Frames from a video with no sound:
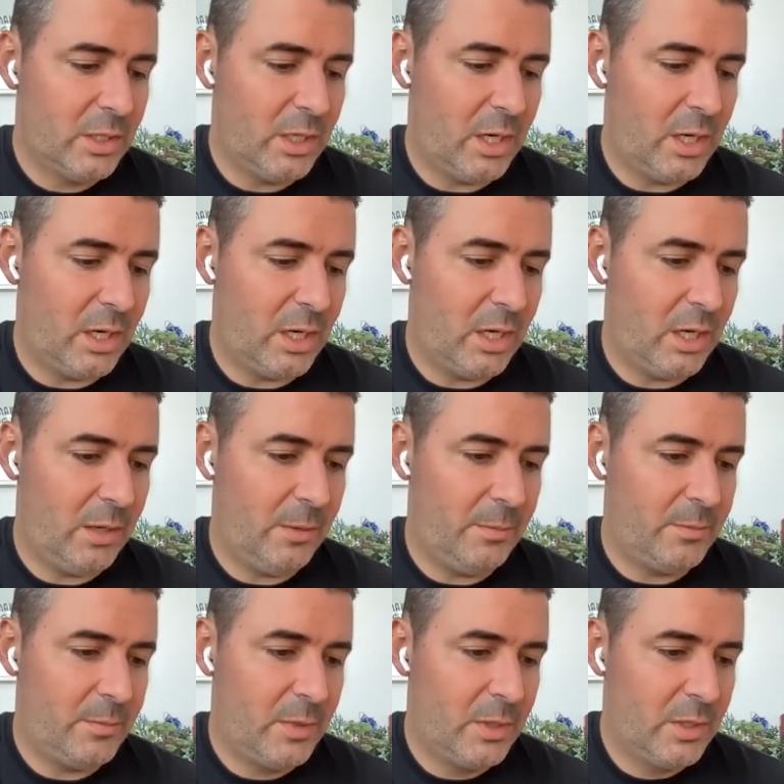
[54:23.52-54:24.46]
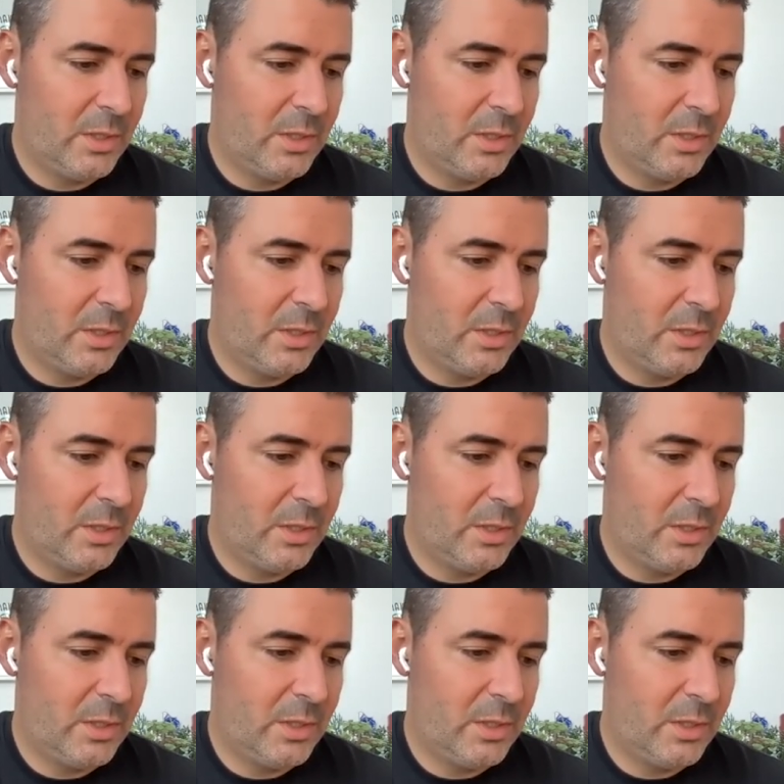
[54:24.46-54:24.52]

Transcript: Um,